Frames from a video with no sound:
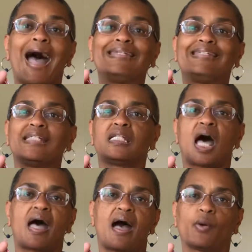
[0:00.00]
I did
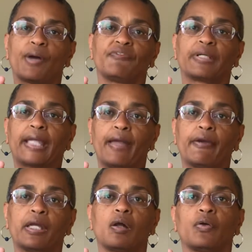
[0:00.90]
not, however,
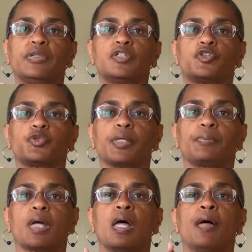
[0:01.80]
carry it on this
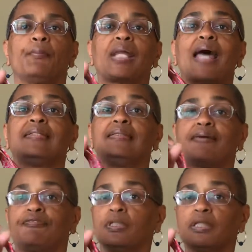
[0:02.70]
trip, but I
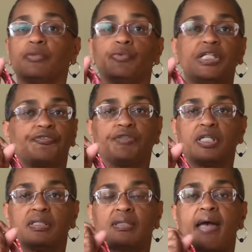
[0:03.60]
definitely reach for
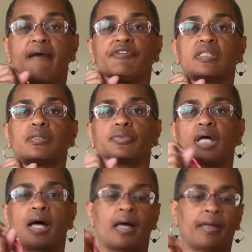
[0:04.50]
this every single
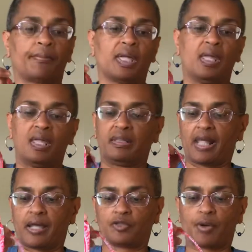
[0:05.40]
time
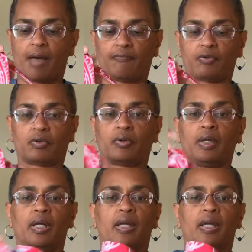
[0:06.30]
that I travel.